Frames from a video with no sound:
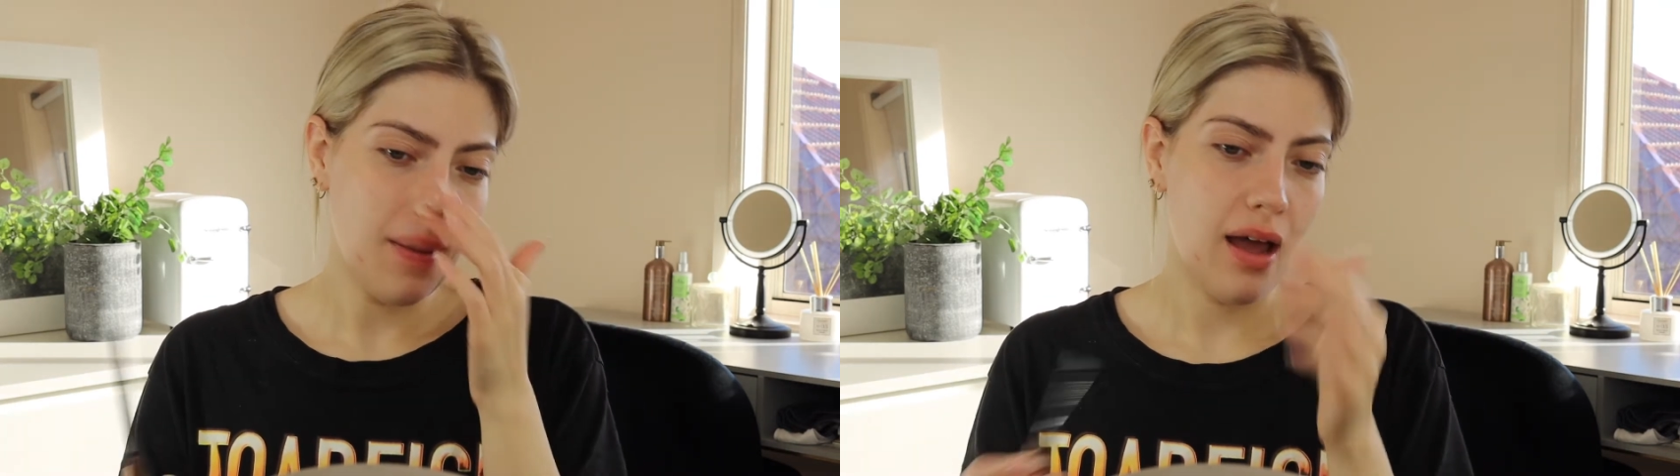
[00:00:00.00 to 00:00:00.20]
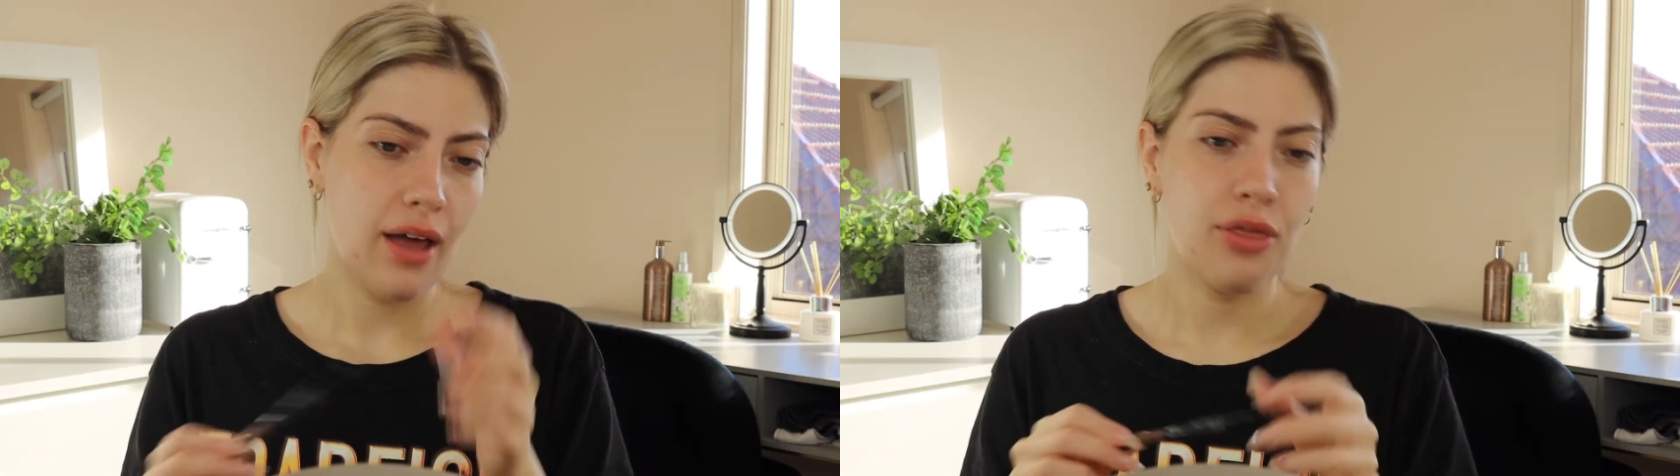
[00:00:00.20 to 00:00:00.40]

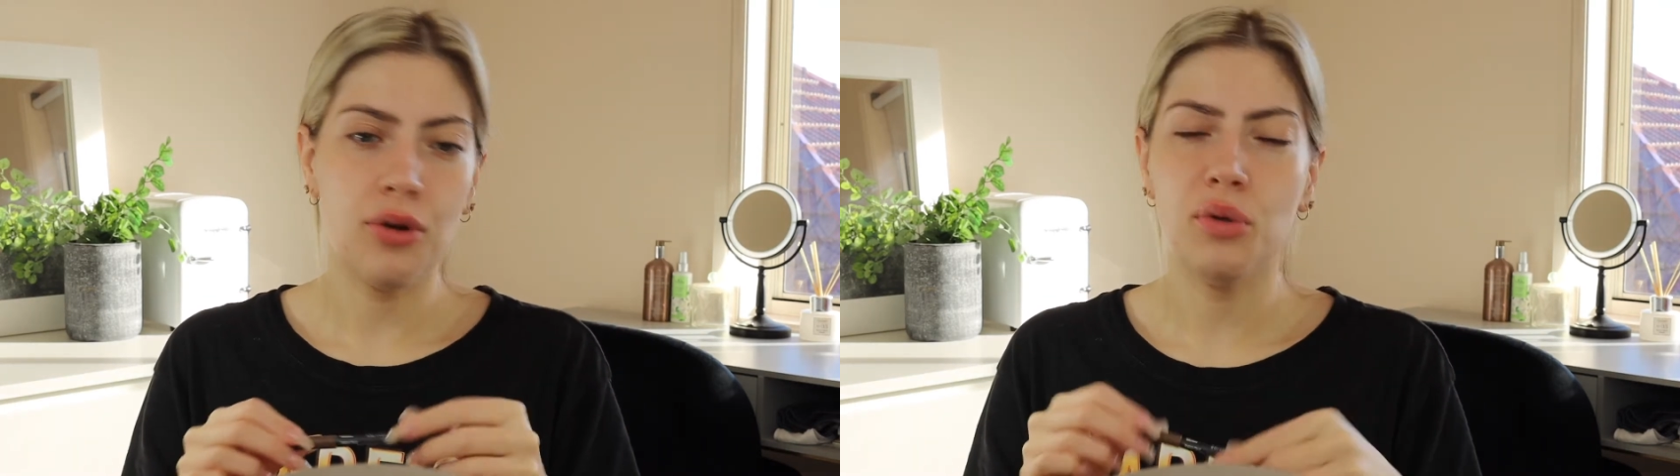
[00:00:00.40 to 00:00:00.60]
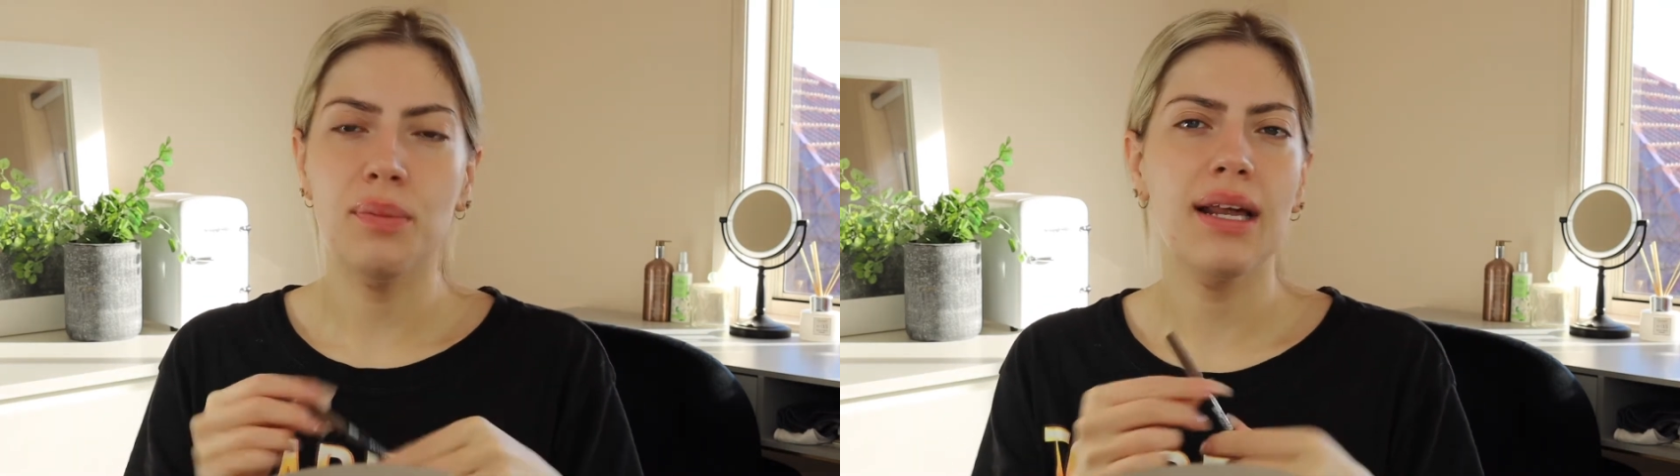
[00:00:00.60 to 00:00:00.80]
I
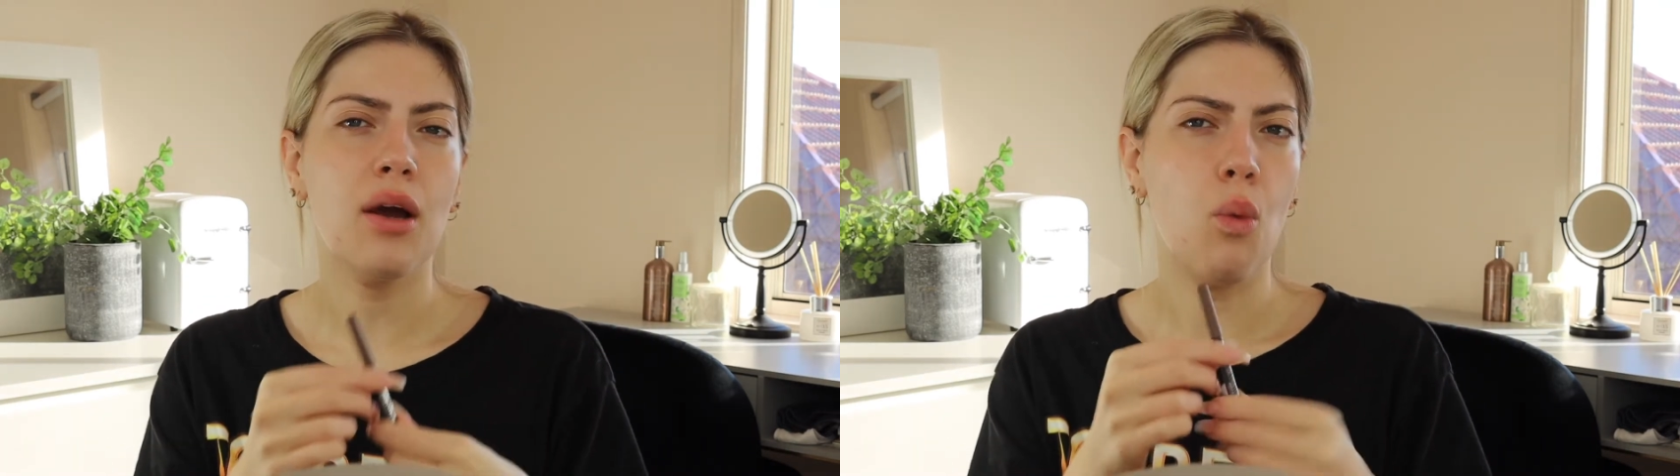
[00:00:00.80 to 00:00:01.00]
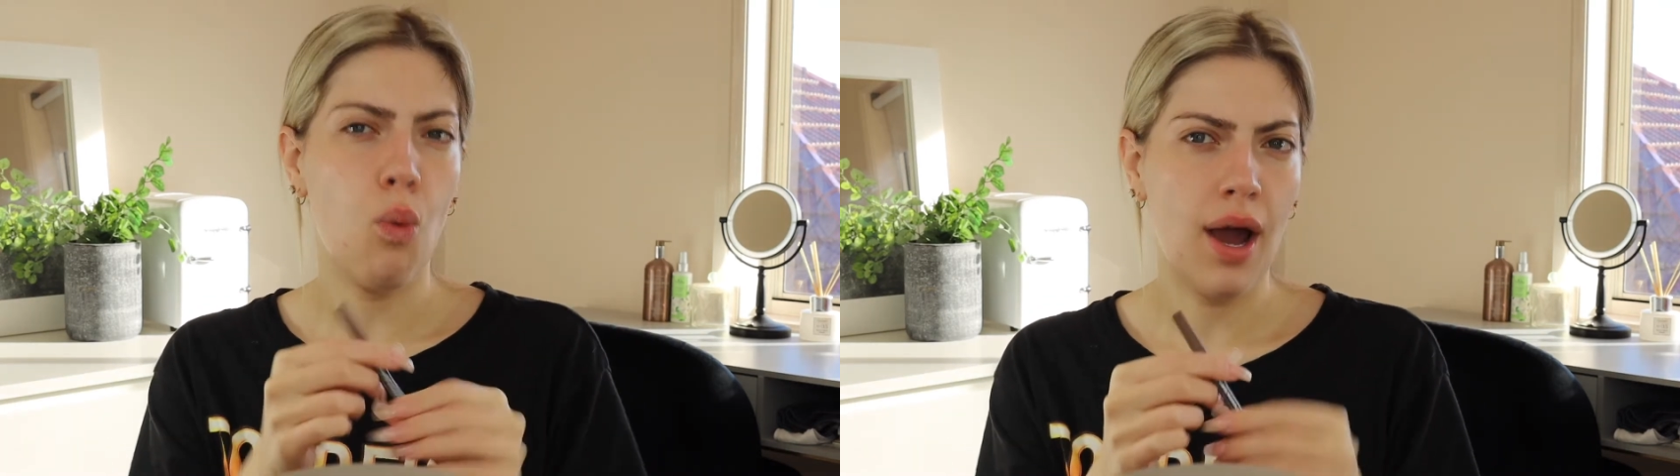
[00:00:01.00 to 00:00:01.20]
thought it would be like
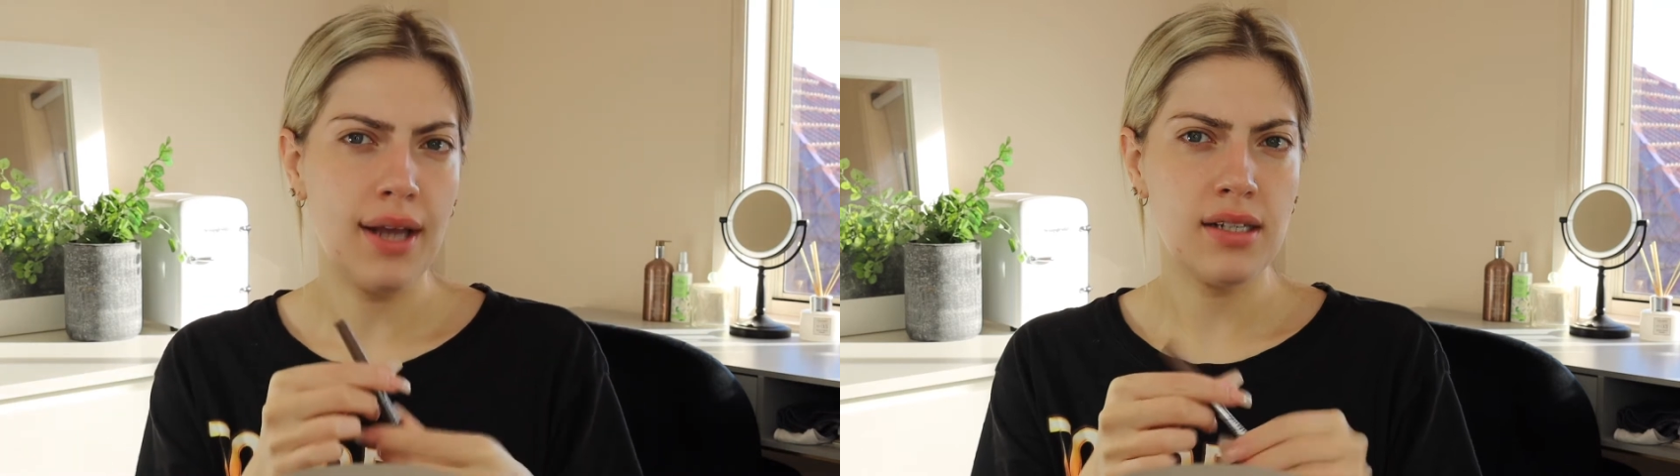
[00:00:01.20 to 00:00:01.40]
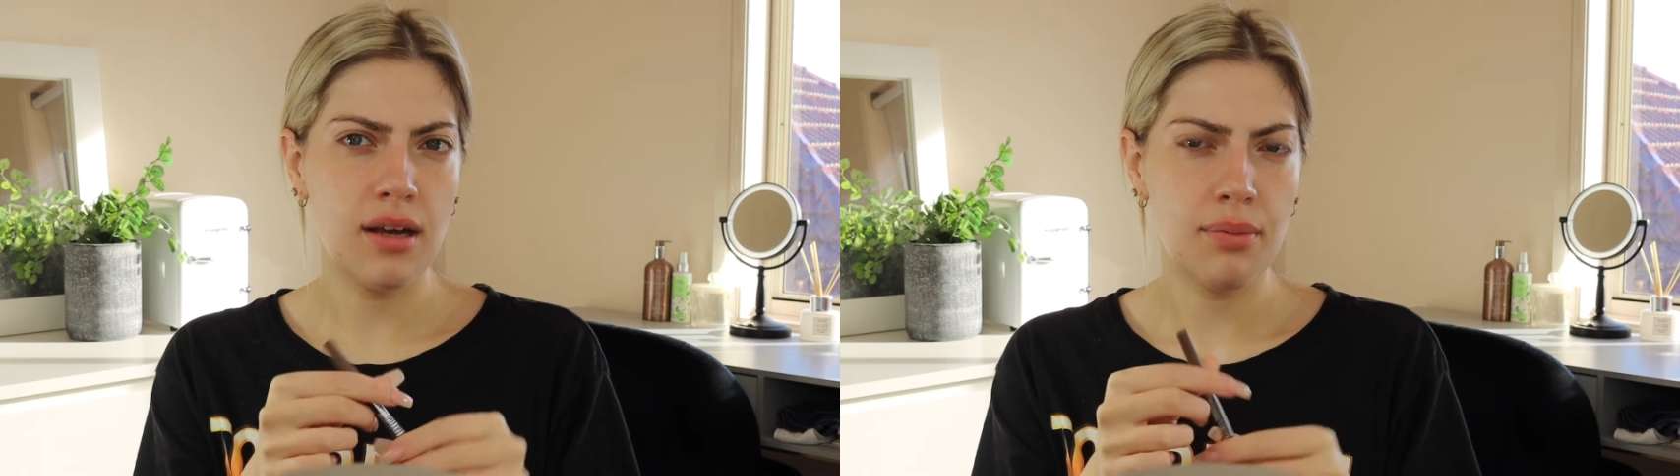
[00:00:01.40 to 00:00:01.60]
a
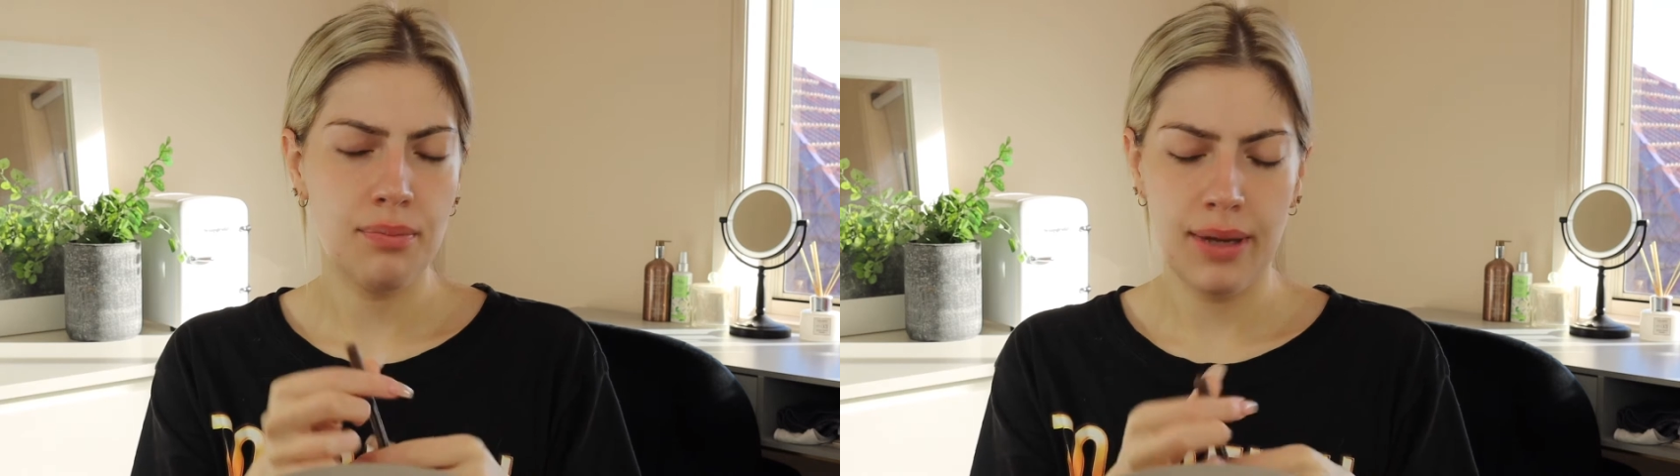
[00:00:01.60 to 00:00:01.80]
wind-up